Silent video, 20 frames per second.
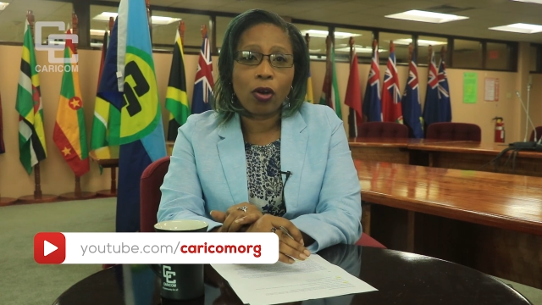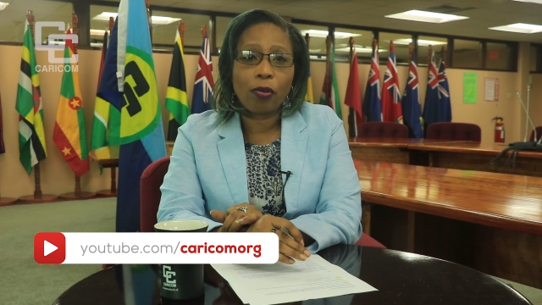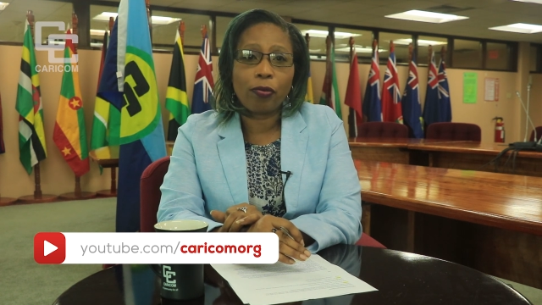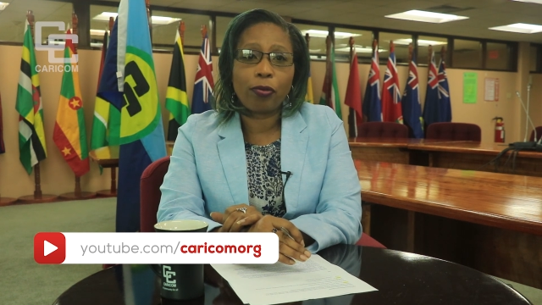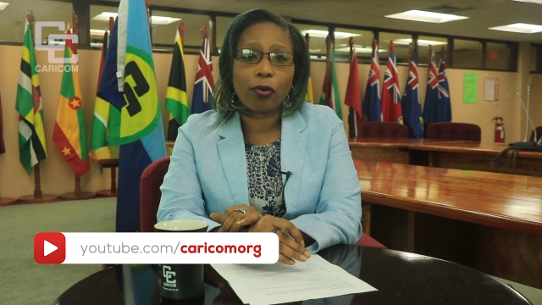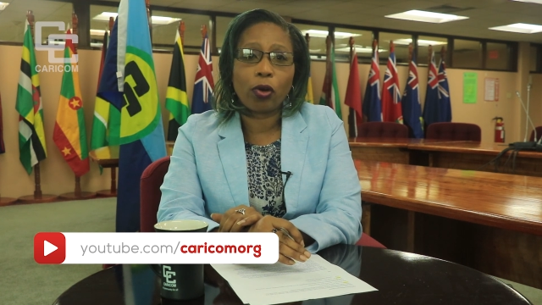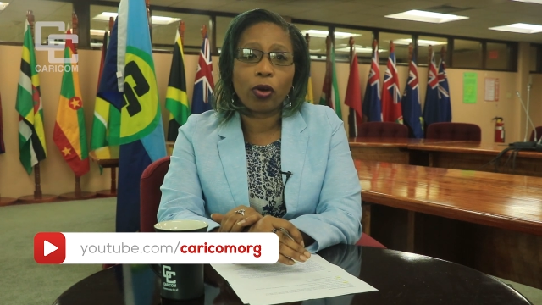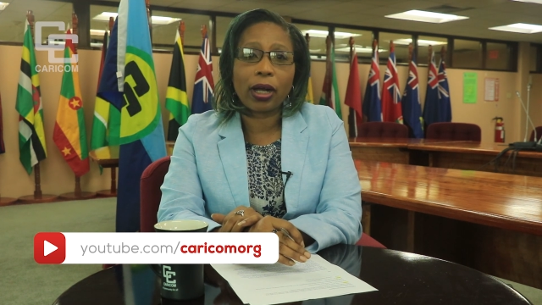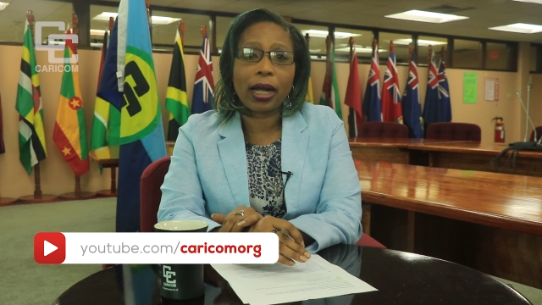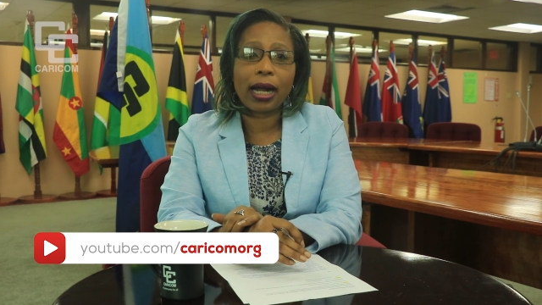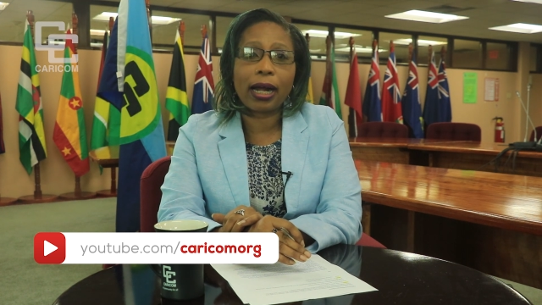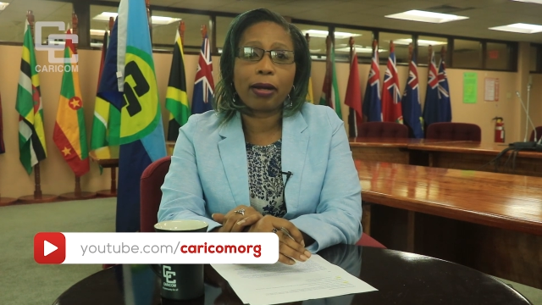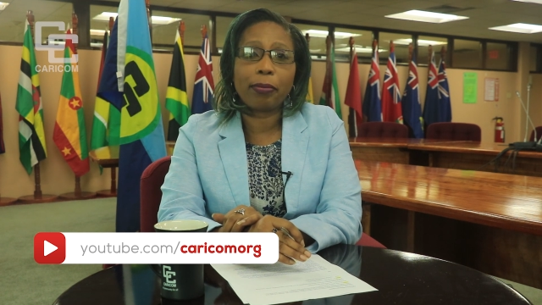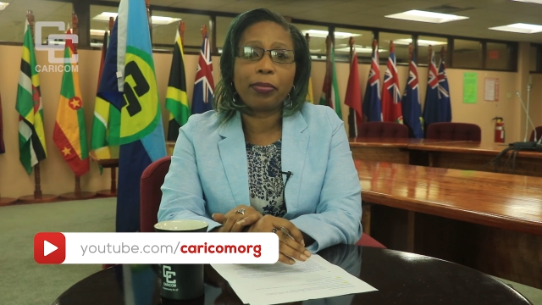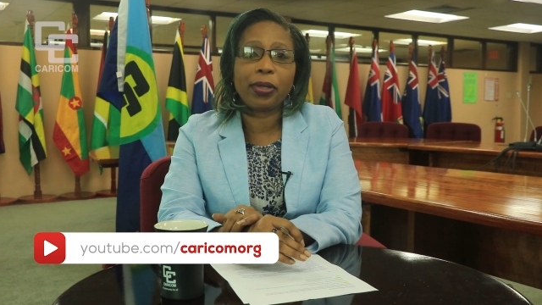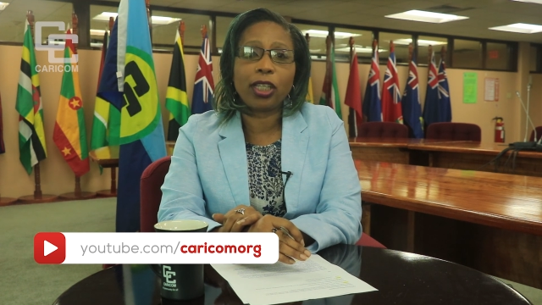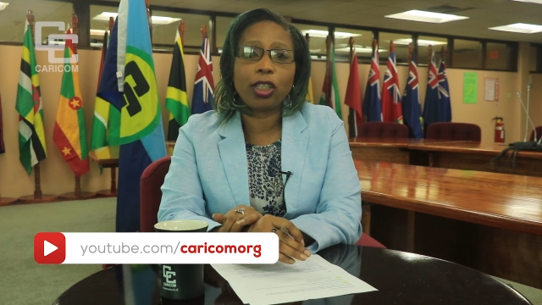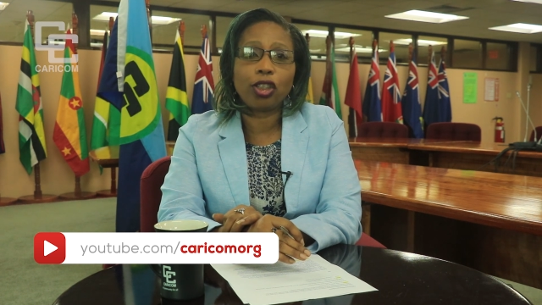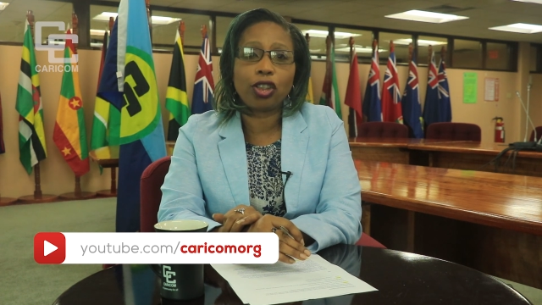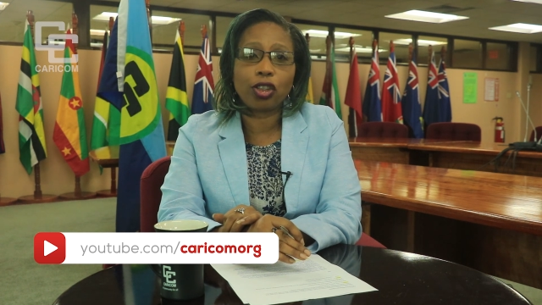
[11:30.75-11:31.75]
for
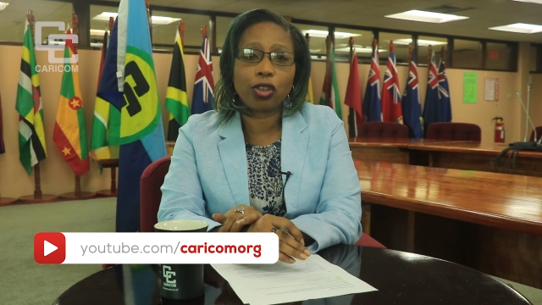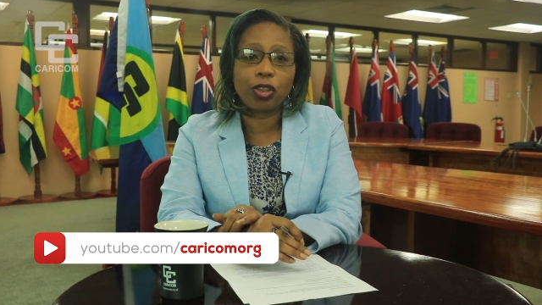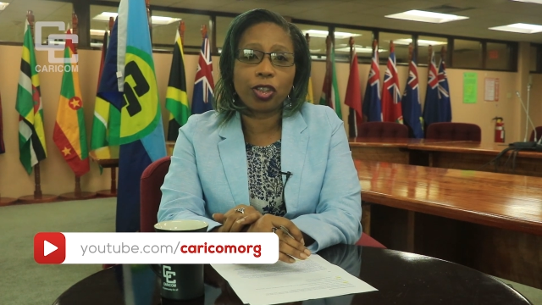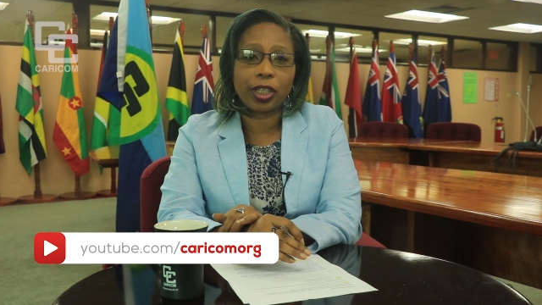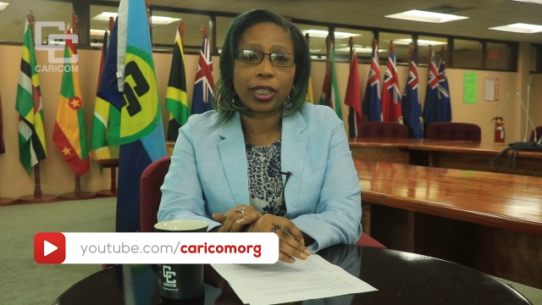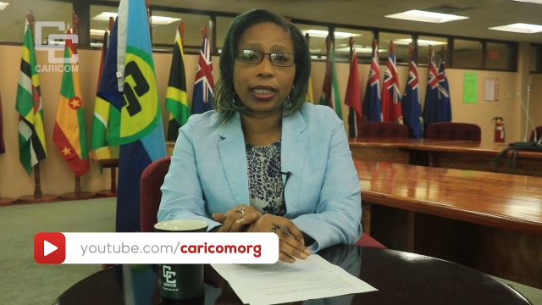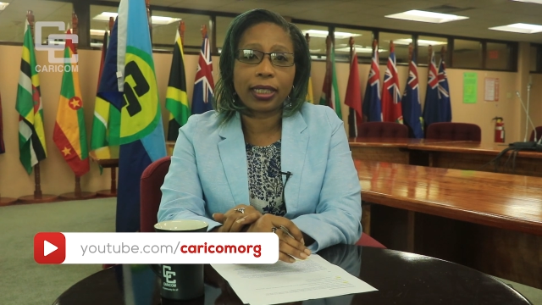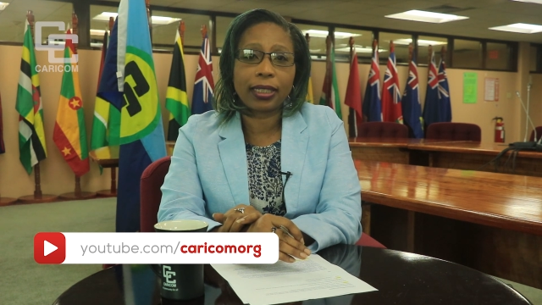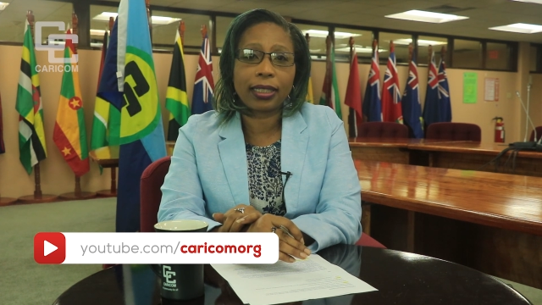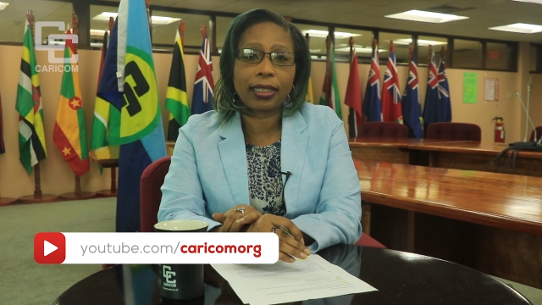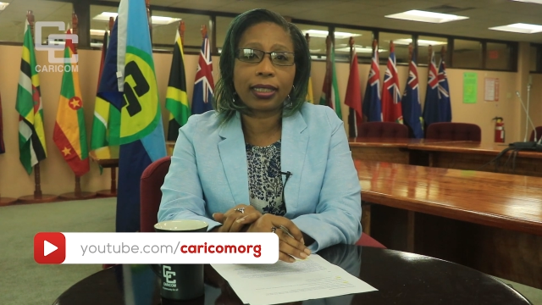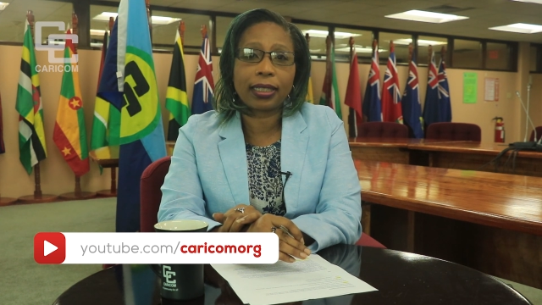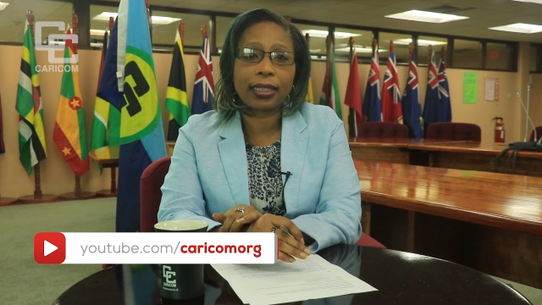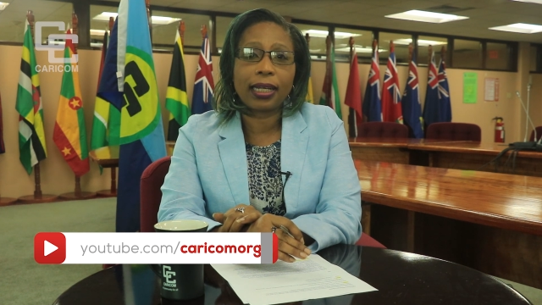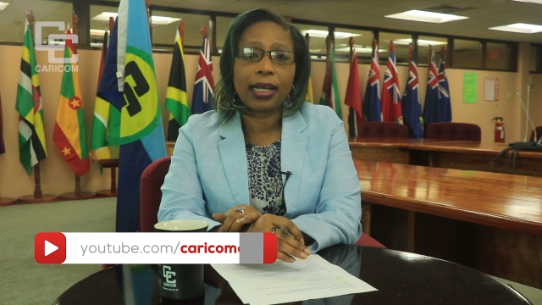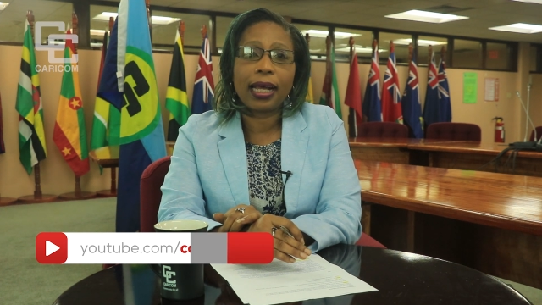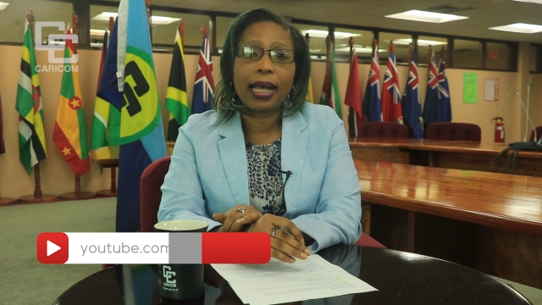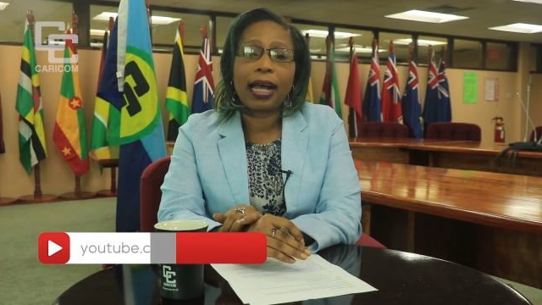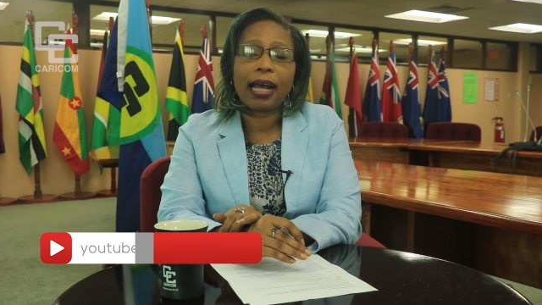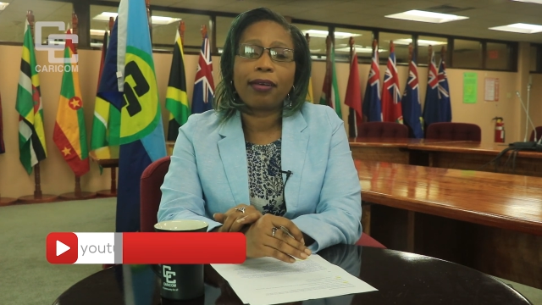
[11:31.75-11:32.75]
Caribbean jurists
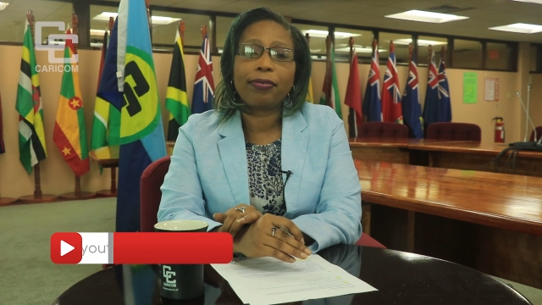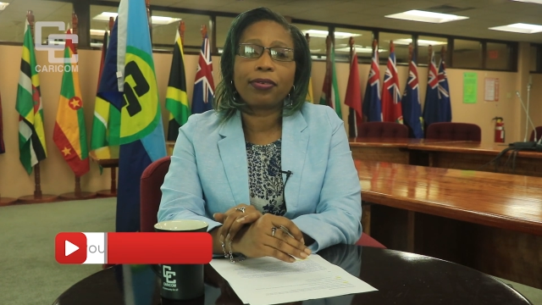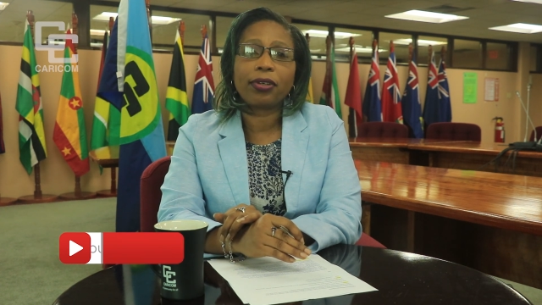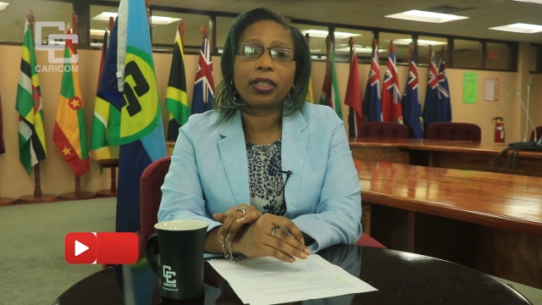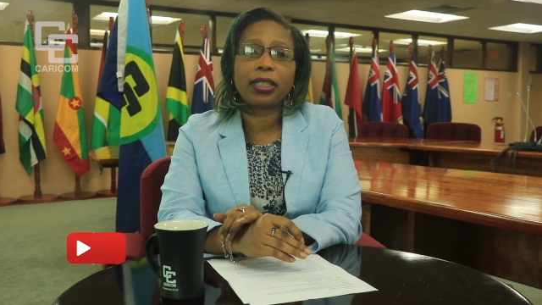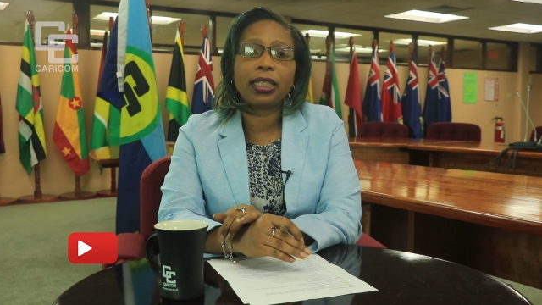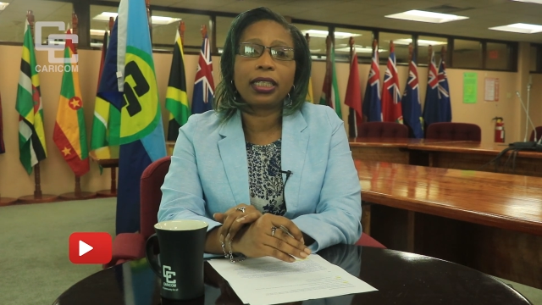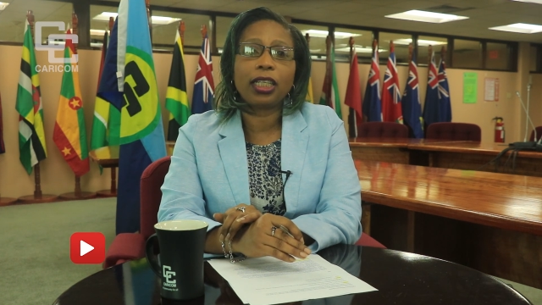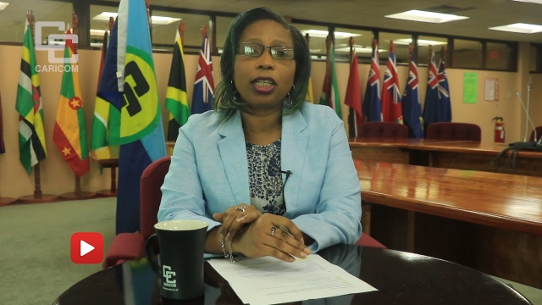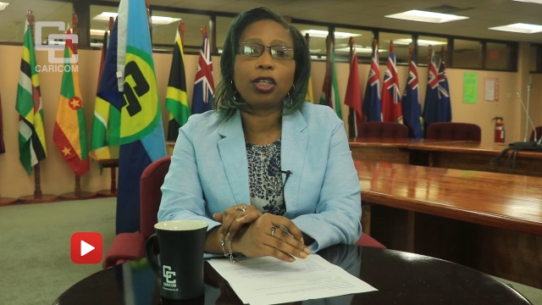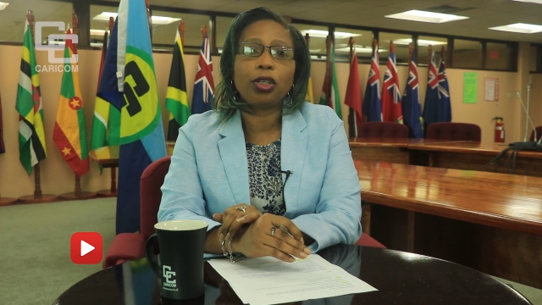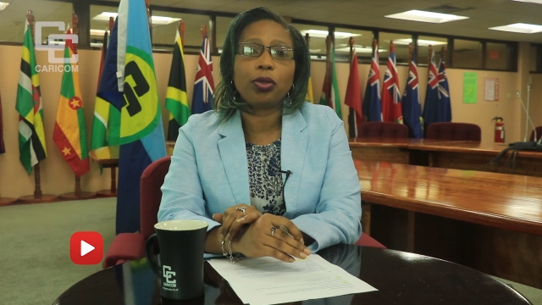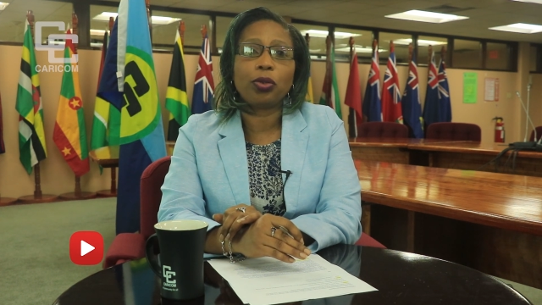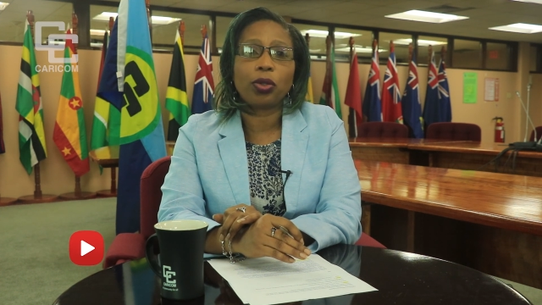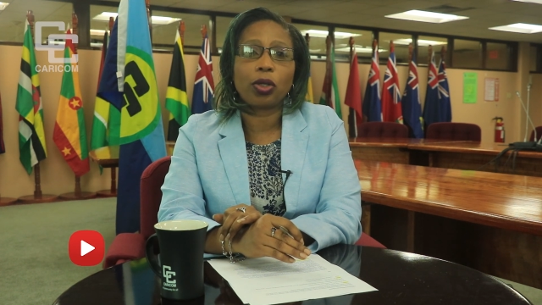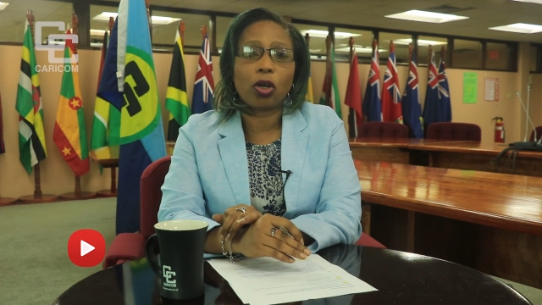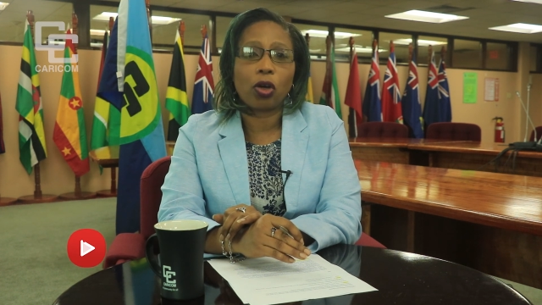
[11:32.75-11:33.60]
have continued